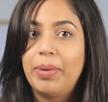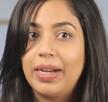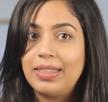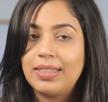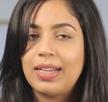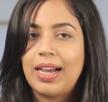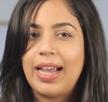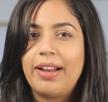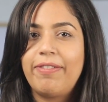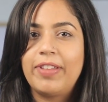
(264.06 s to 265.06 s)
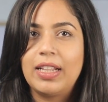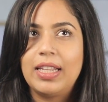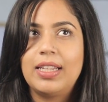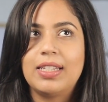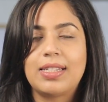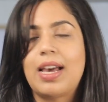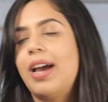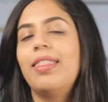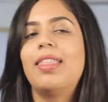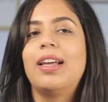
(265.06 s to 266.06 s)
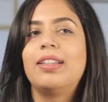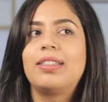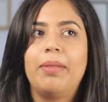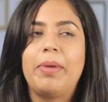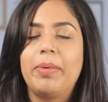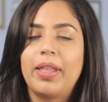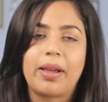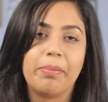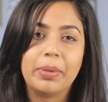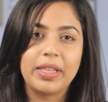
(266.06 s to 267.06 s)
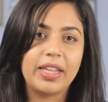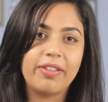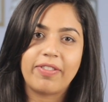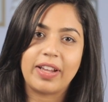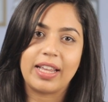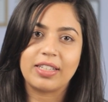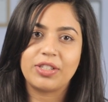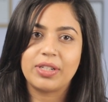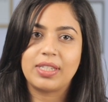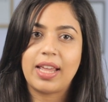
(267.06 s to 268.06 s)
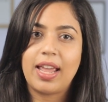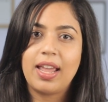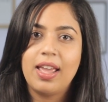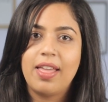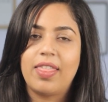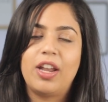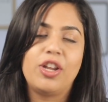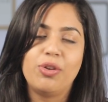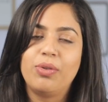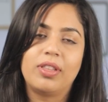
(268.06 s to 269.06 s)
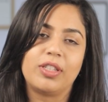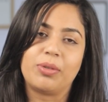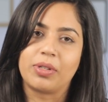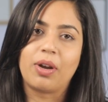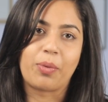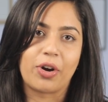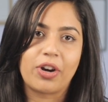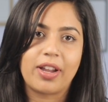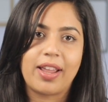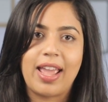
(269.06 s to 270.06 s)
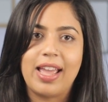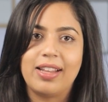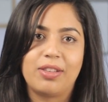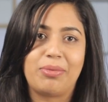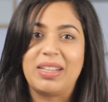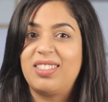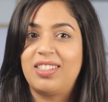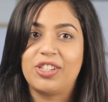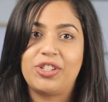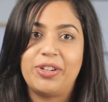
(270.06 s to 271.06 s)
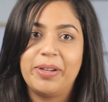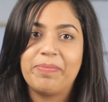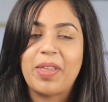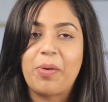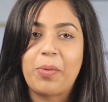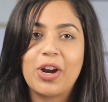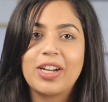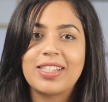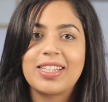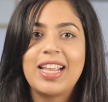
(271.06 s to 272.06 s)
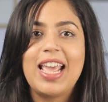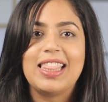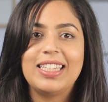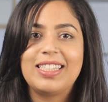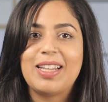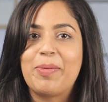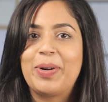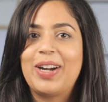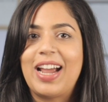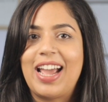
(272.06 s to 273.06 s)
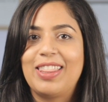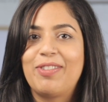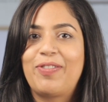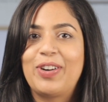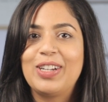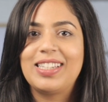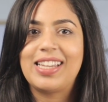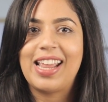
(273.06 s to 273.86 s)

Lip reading: but I had a feeling inside that, maybe like a belief, I guess you could say, that I knew that this was gonna work, and the rest is history. It worked. This summer, I had the first